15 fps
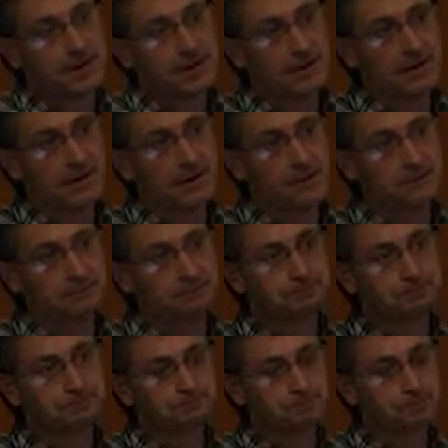Um,
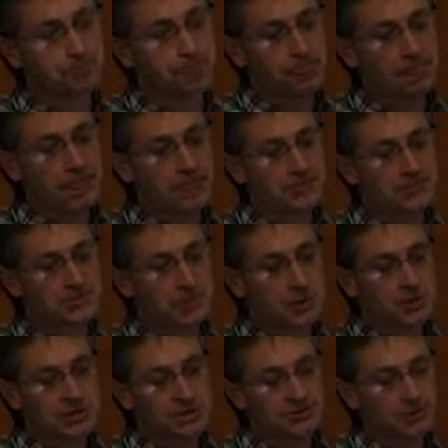and
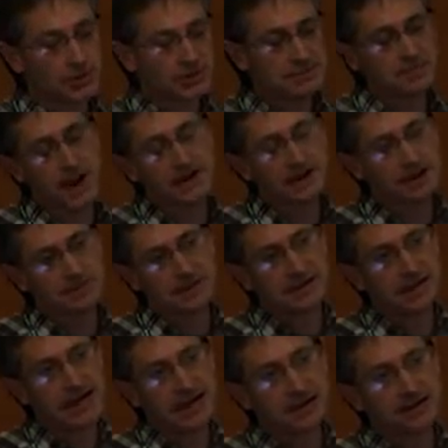so even though he might not be
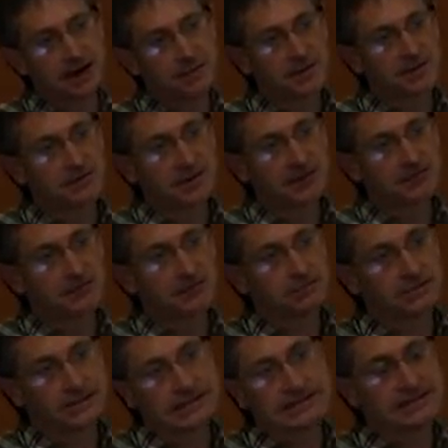an economic
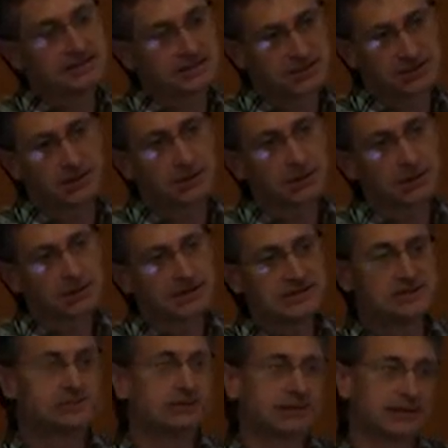level in his canola,
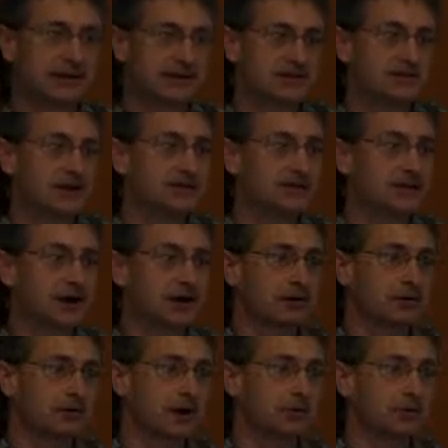he's looking at his entire
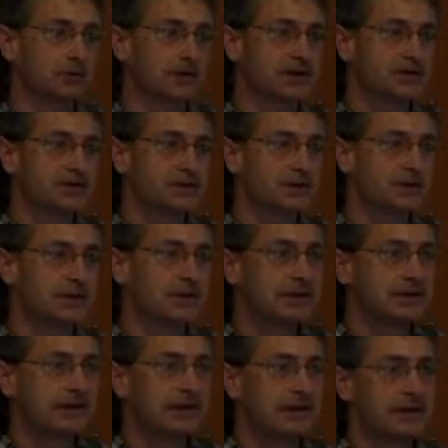crop rotation.
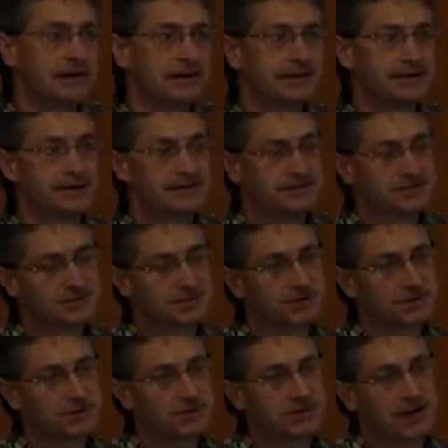Uh, and this
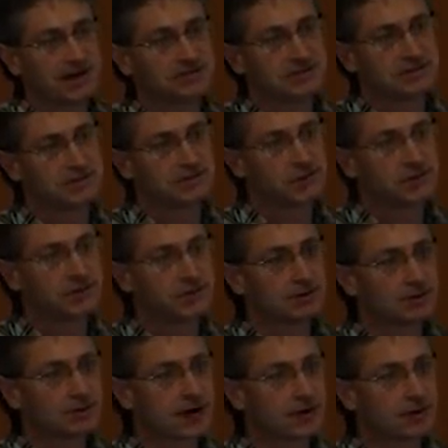particular guy is in a four-year
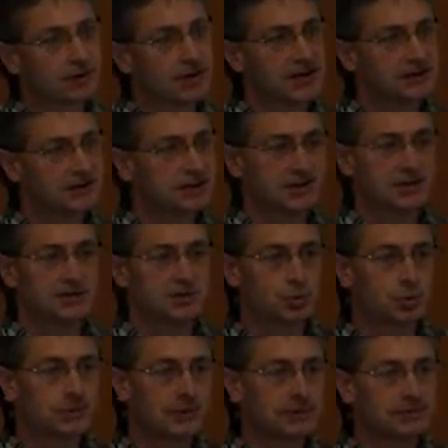crop rotation where he does
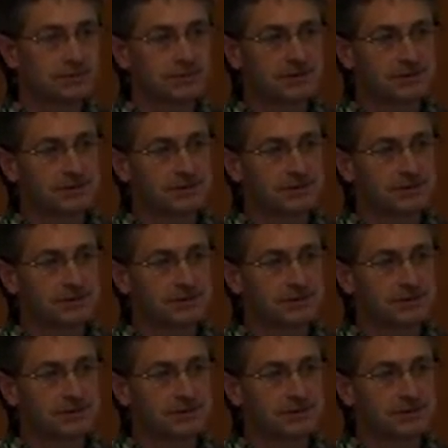wheat,